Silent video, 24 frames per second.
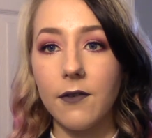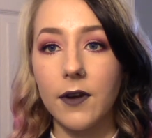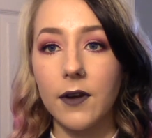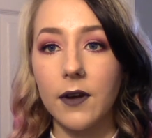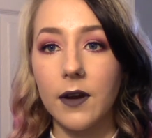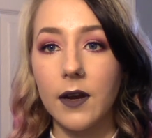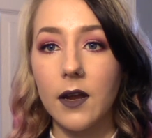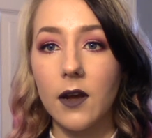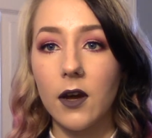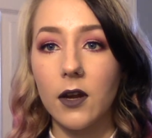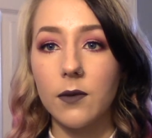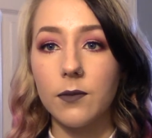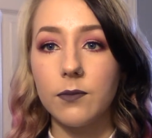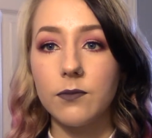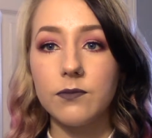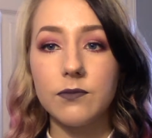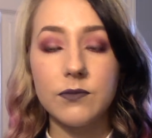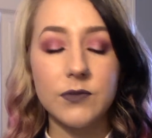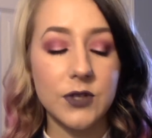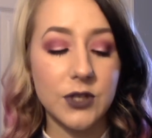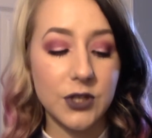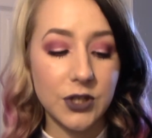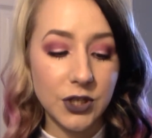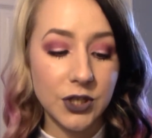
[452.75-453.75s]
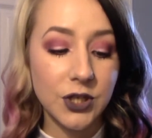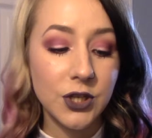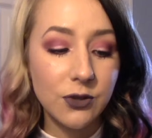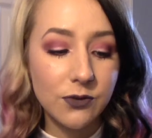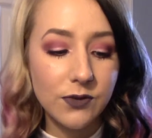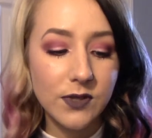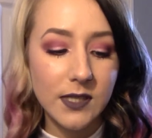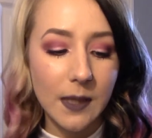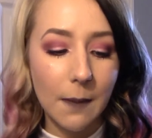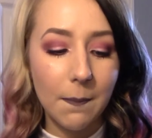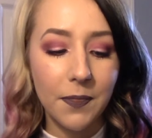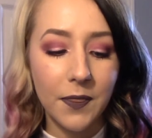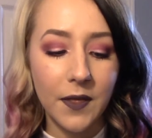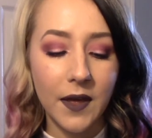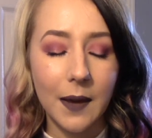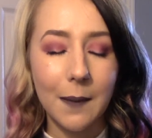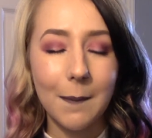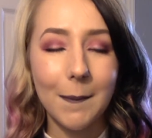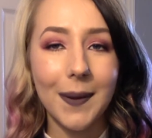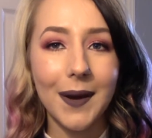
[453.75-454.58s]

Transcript: I gotta use something.